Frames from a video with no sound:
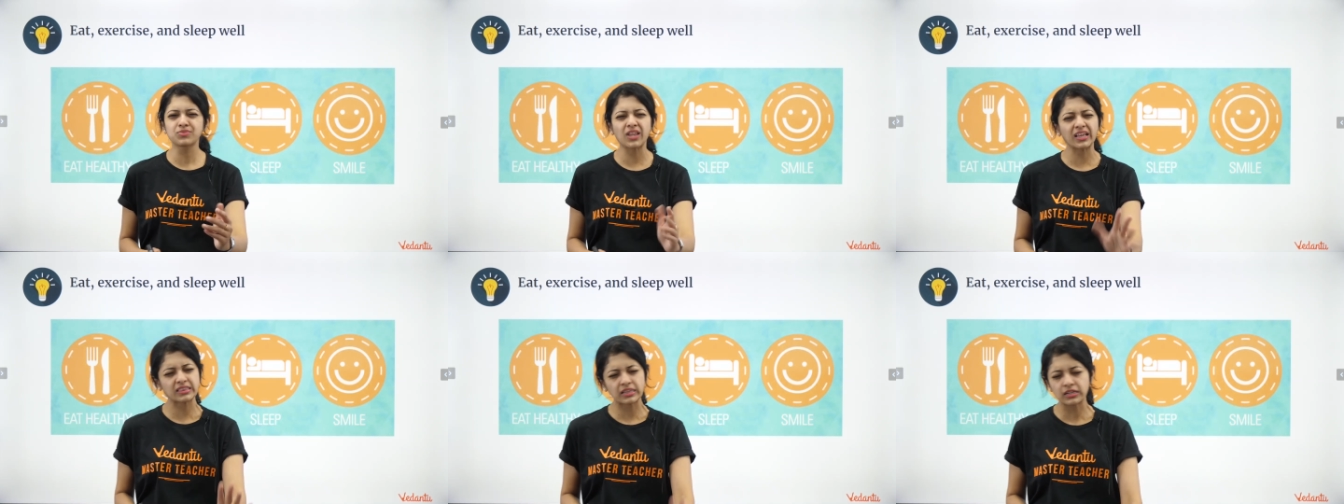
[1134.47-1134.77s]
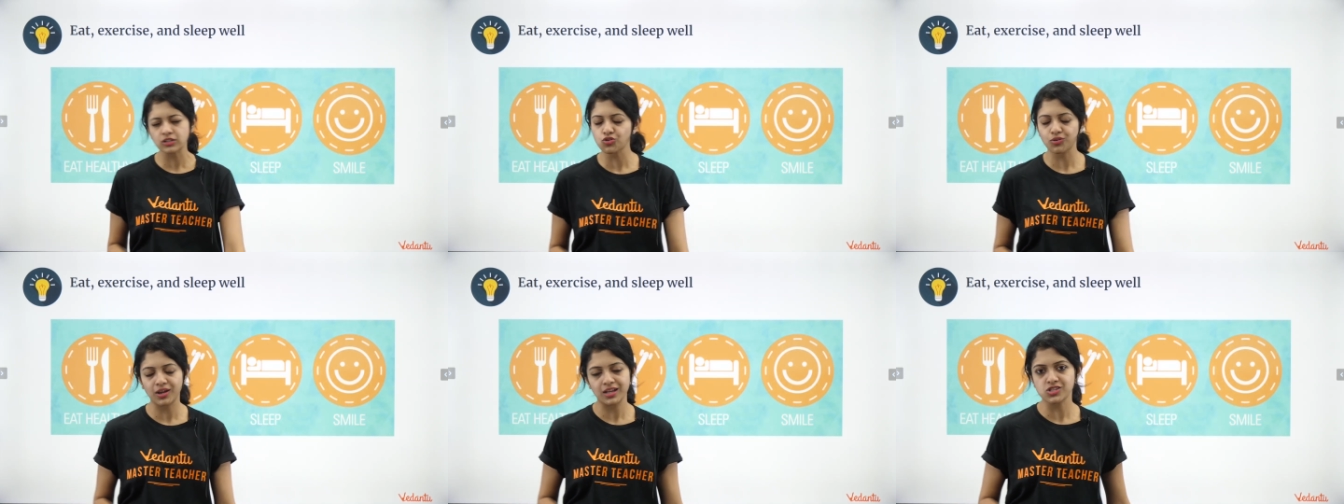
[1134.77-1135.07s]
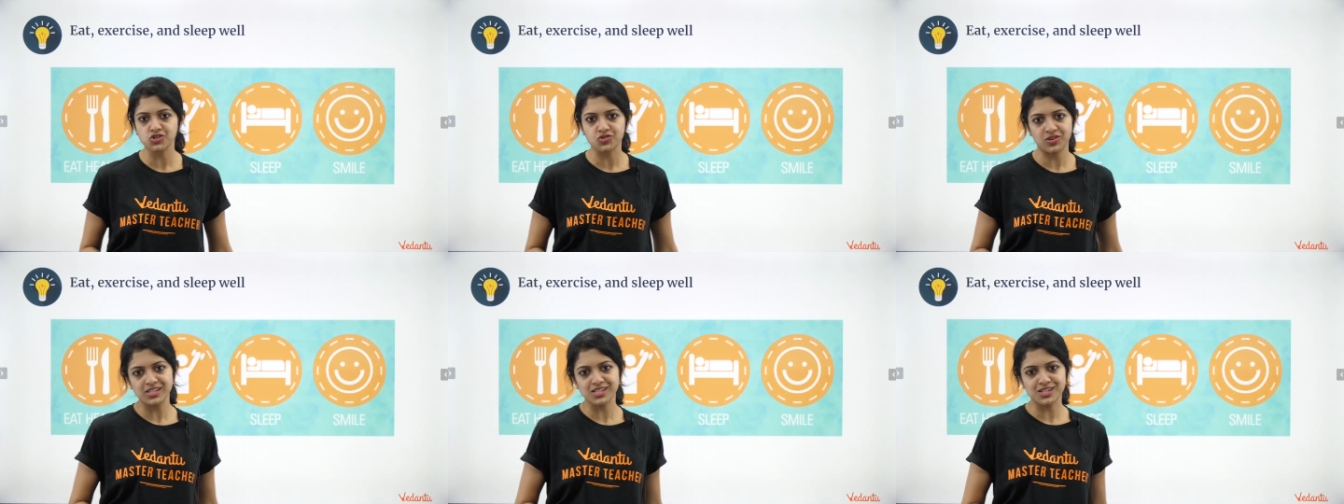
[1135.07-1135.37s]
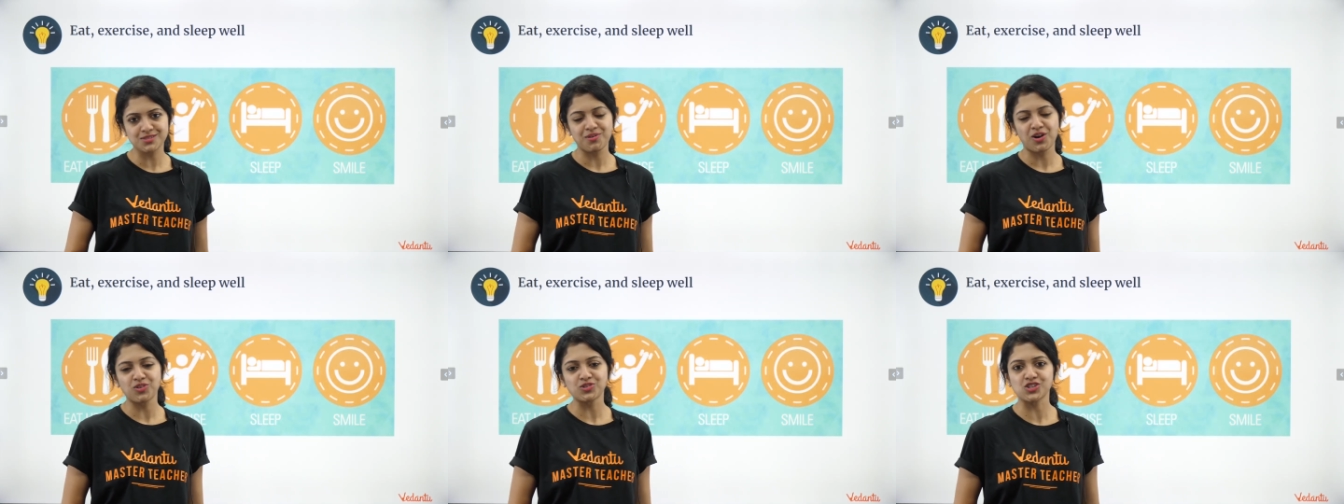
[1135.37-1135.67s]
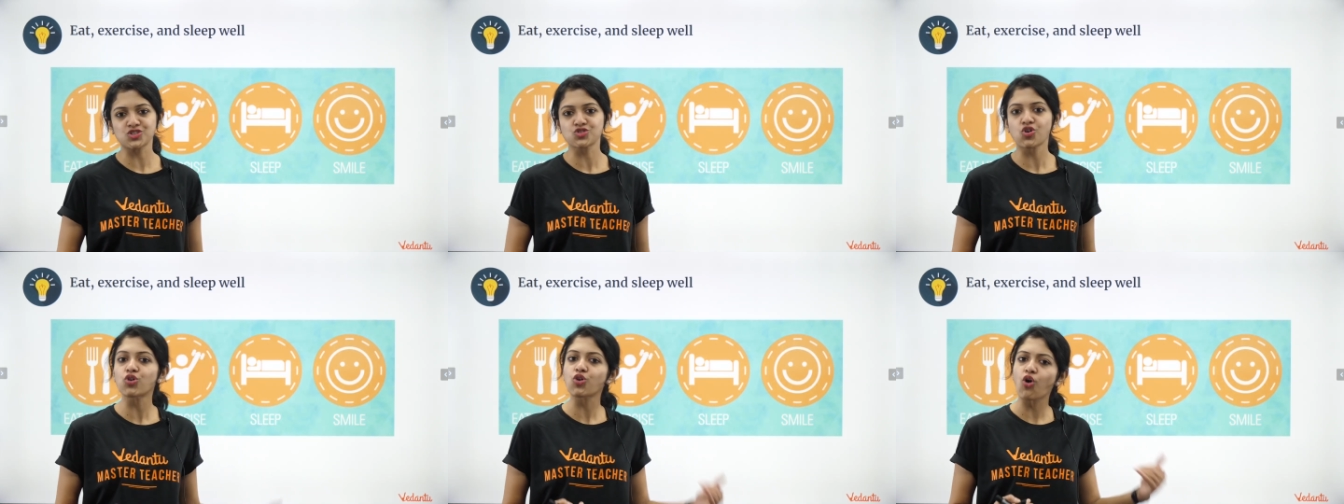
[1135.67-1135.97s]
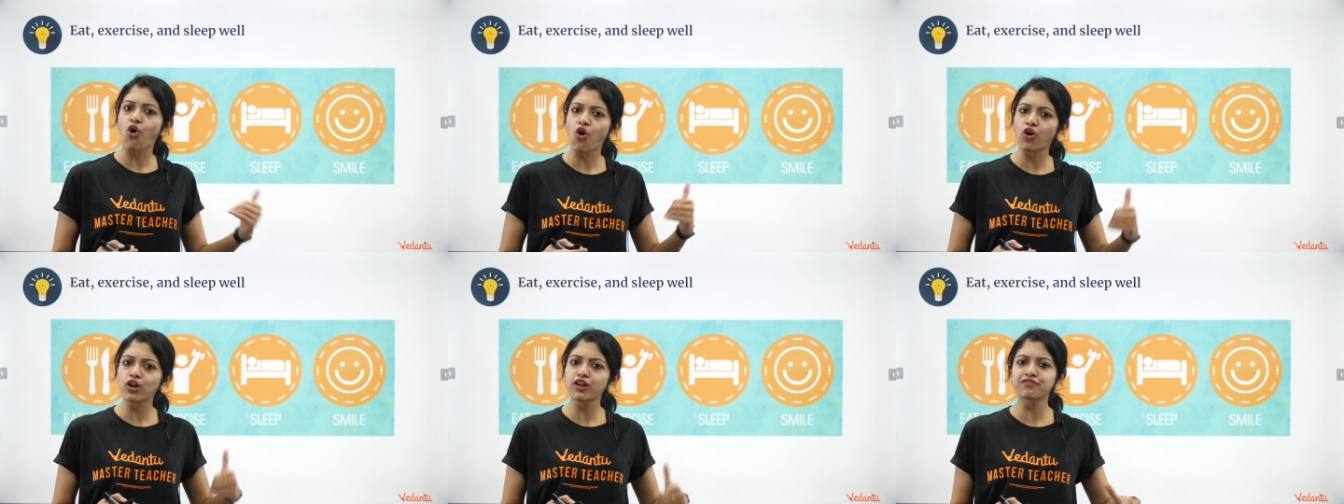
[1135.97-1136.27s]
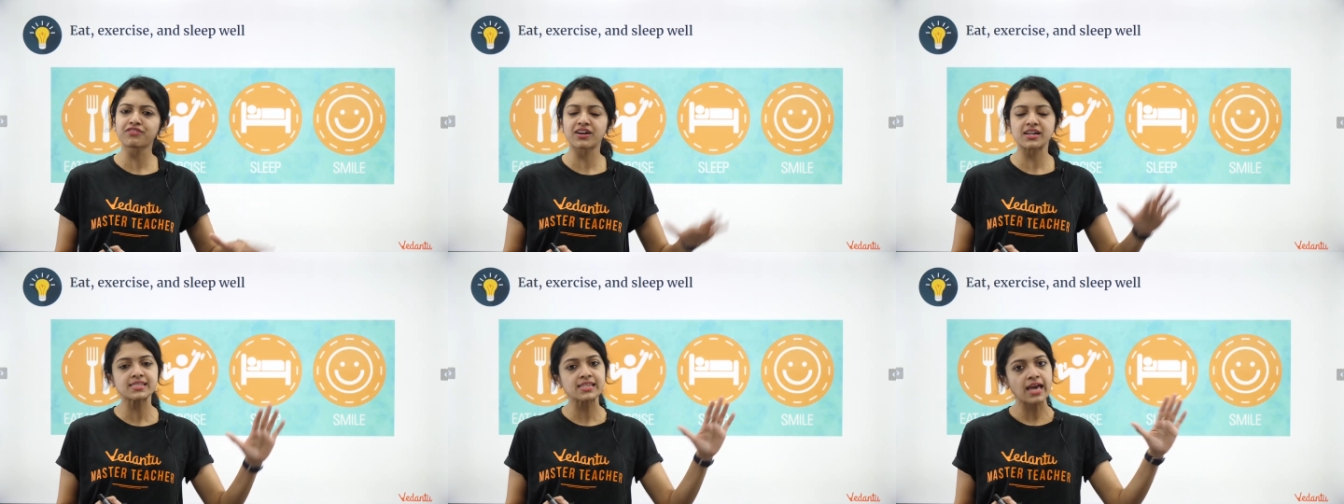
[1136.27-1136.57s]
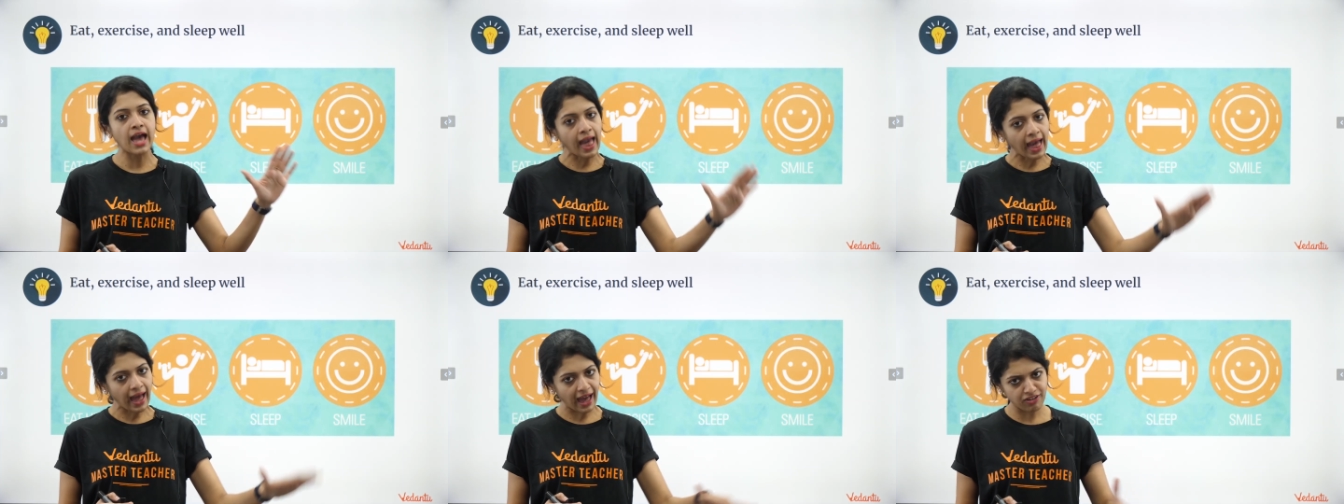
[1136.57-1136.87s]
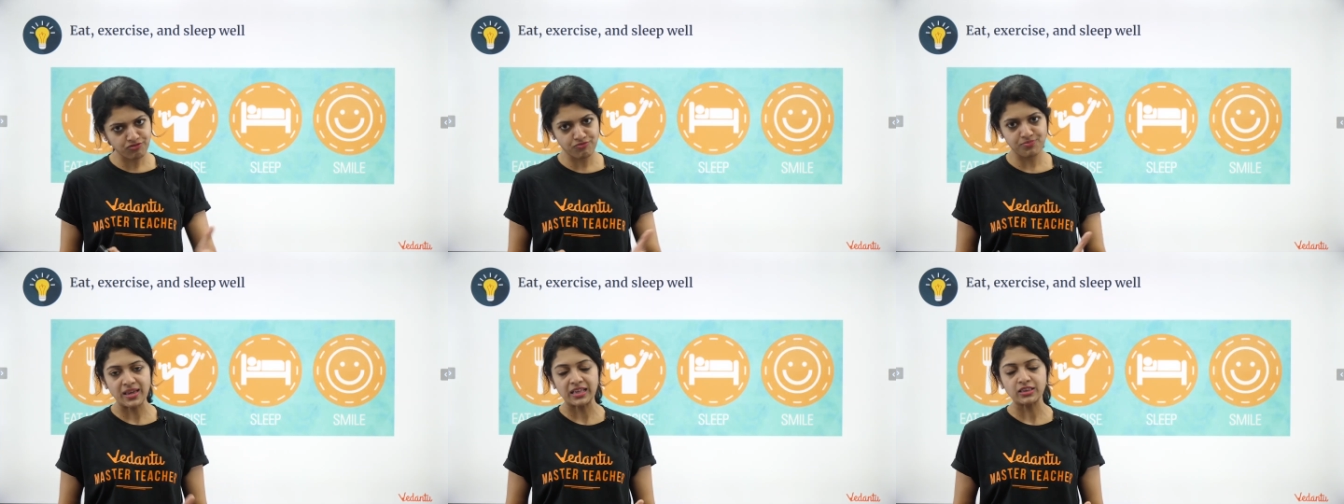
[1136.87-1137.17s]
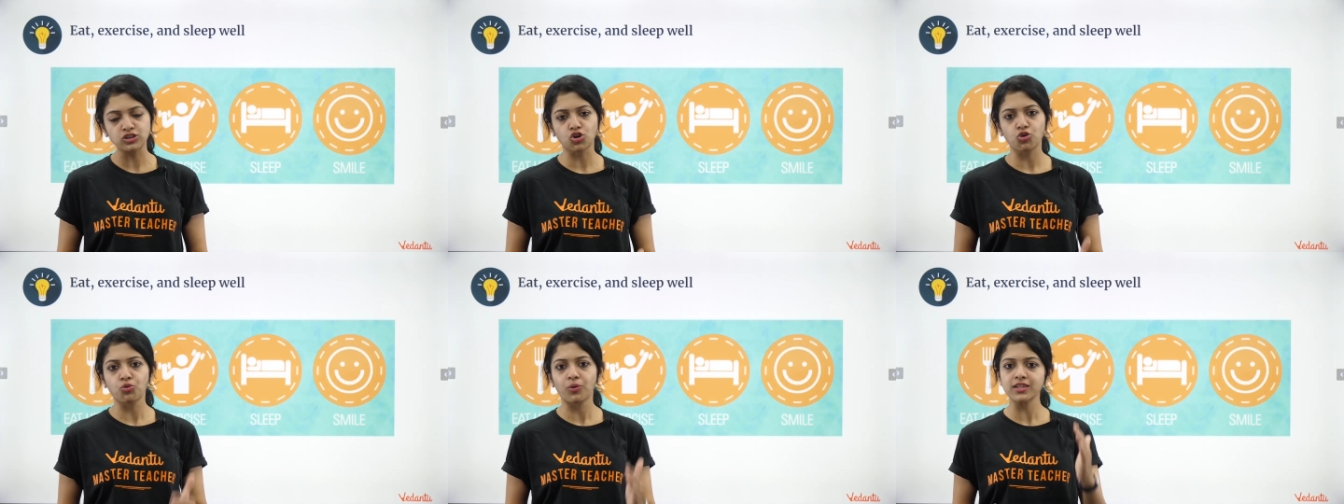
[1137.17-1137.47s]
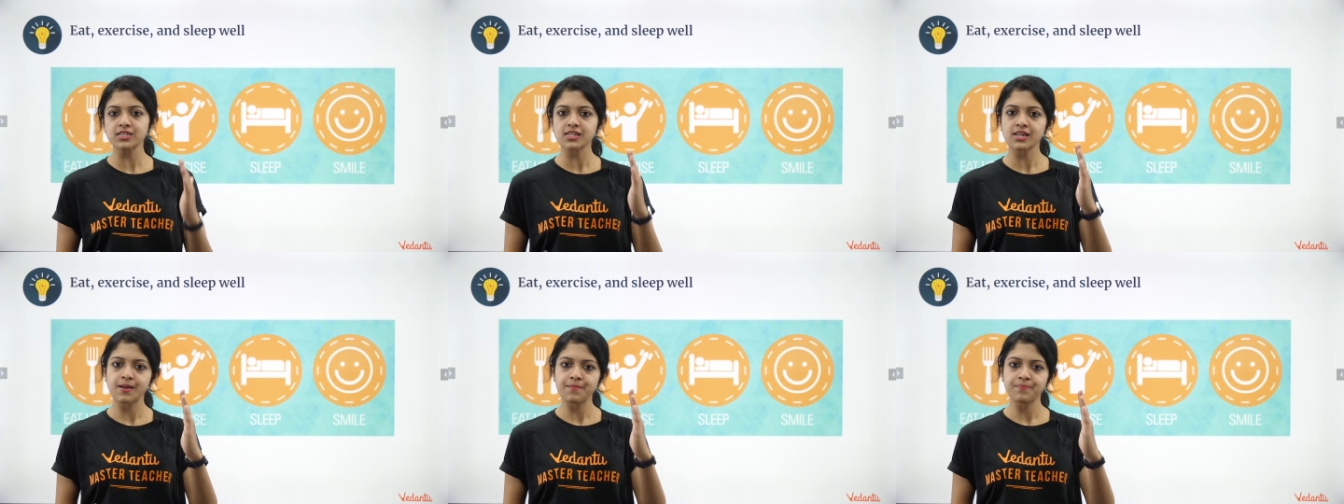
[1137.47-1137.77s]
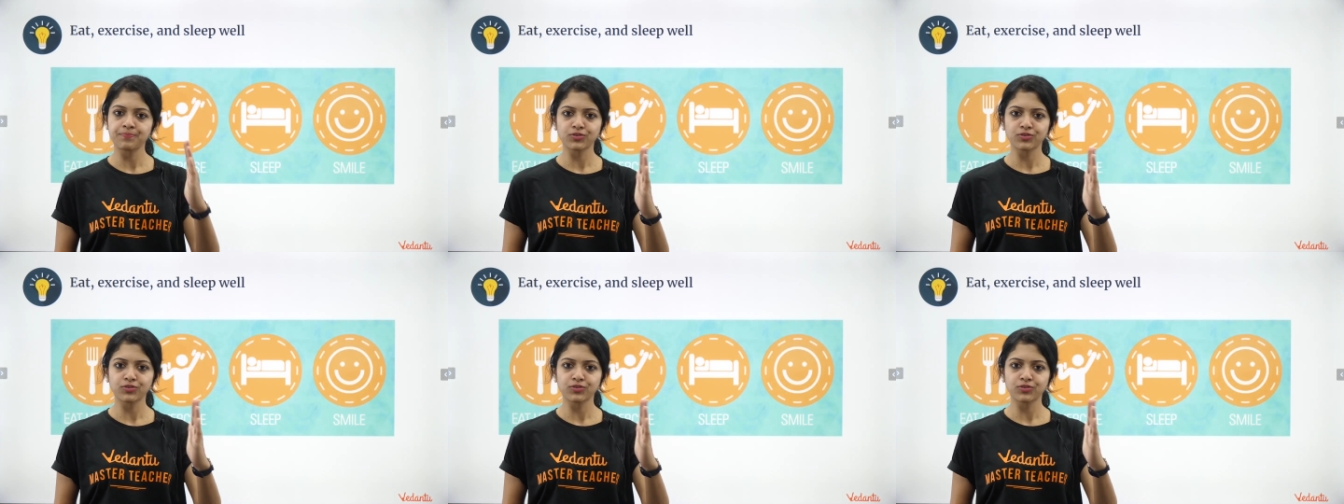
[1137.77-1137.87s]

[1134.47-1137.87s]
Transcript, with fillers: Nothing to get stressed about at all. All of us have been through it.